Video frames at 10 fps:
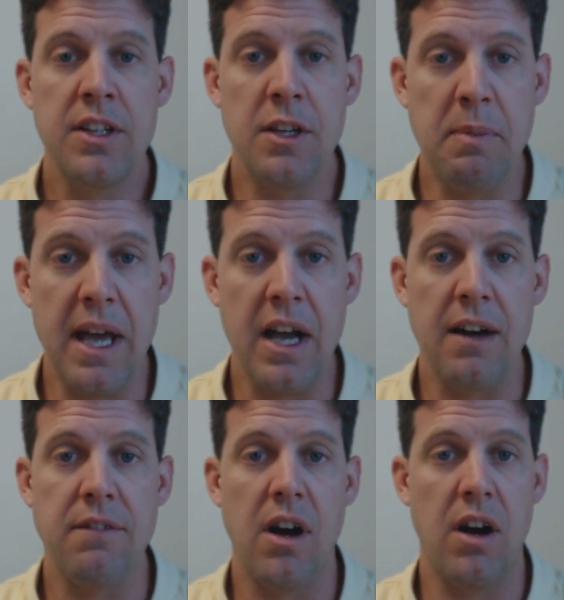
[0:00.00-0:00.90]
to pay
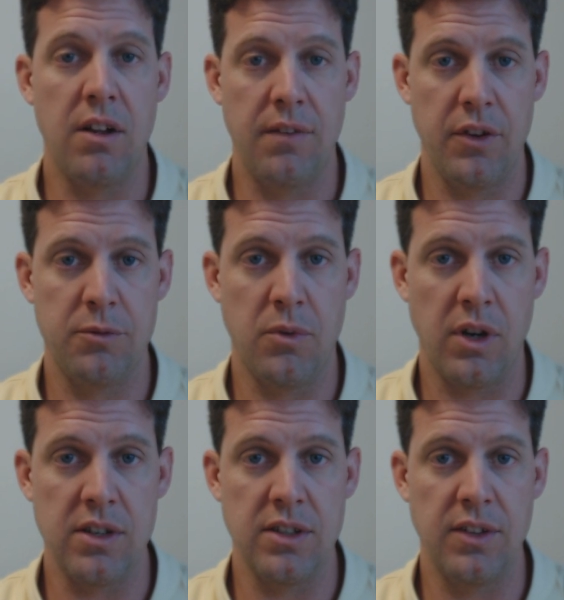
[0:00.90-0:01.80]
off all of those
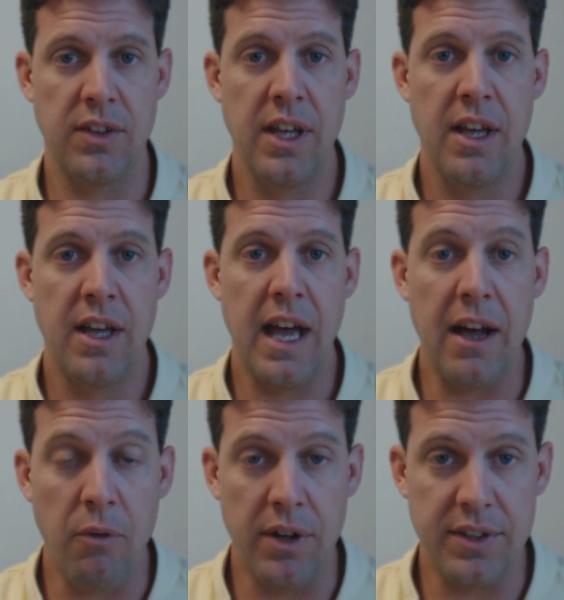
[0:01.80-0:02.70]
mortgages
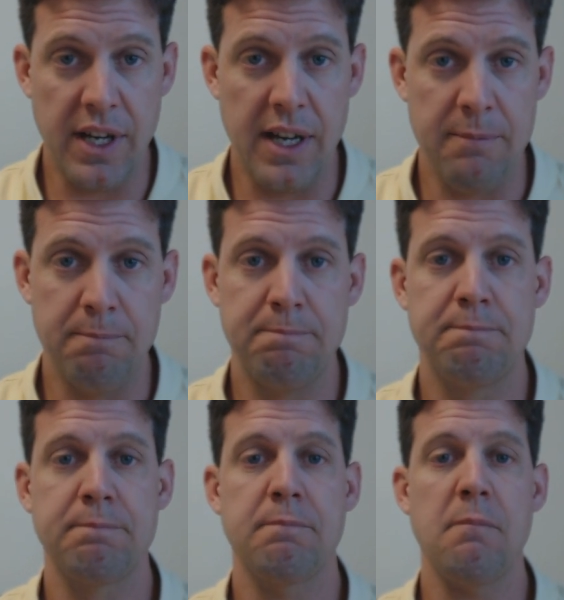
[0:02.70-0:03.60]
at one time.
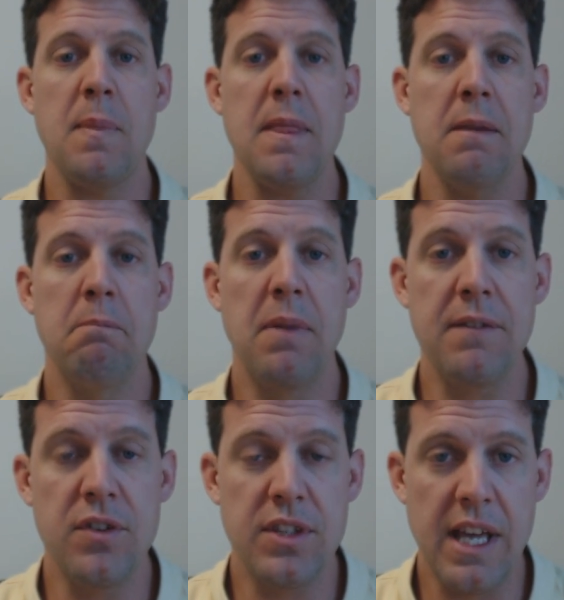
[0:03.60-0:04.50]
But
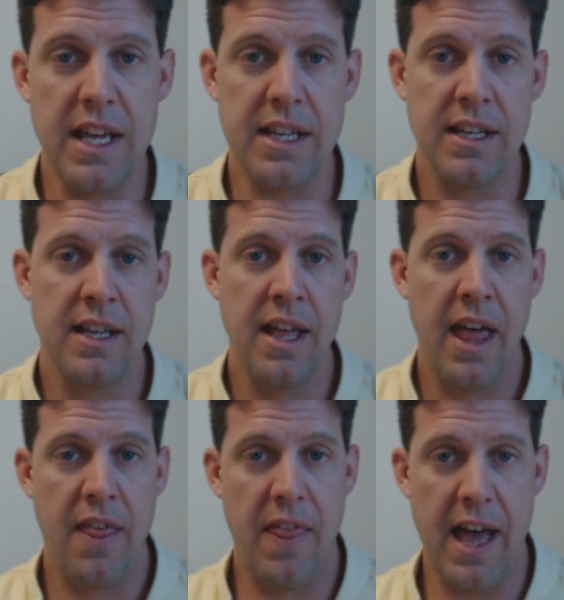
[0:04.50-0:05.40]
if you take
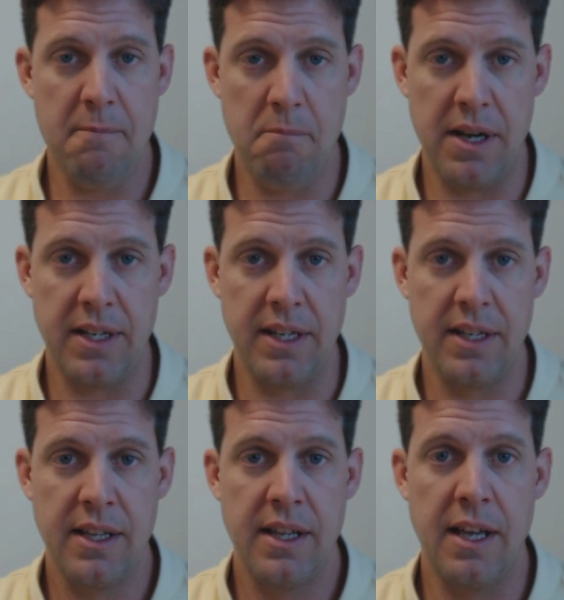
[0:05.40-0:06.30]
that
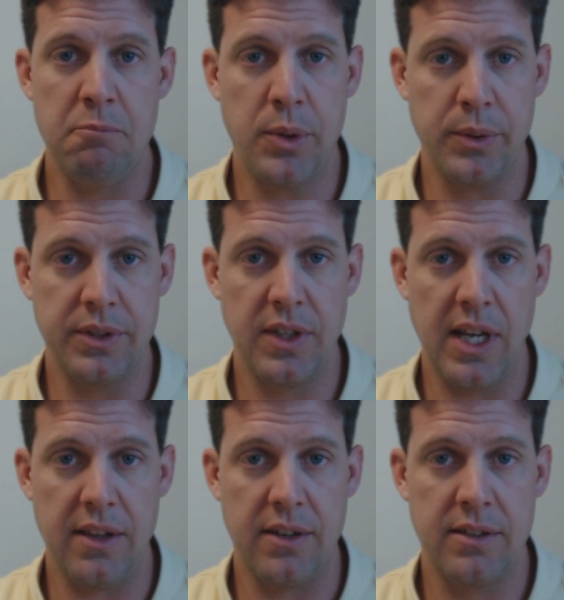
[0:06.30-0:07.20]
money and pool it
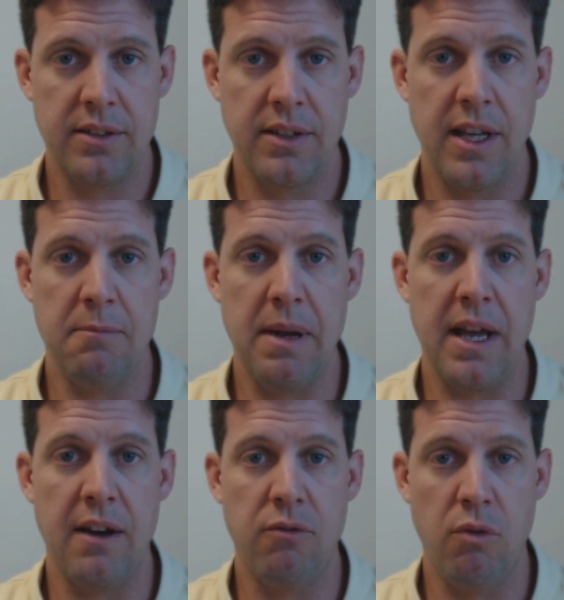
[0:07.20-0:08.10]
together and pay
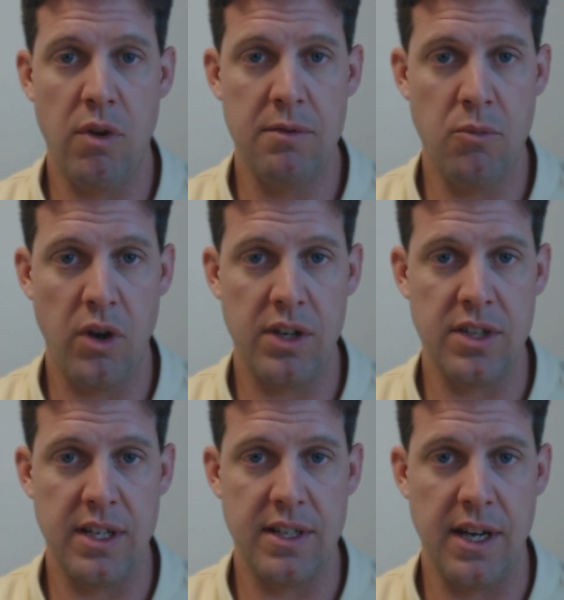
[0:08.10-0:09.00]
off one mortgage
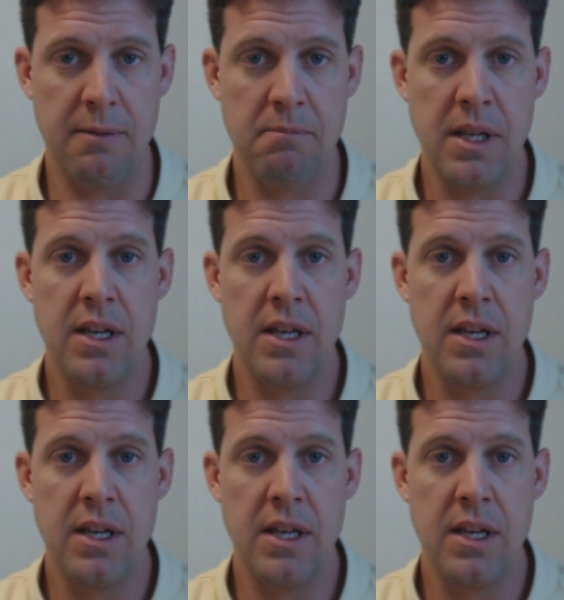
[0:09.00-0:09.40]
at a time,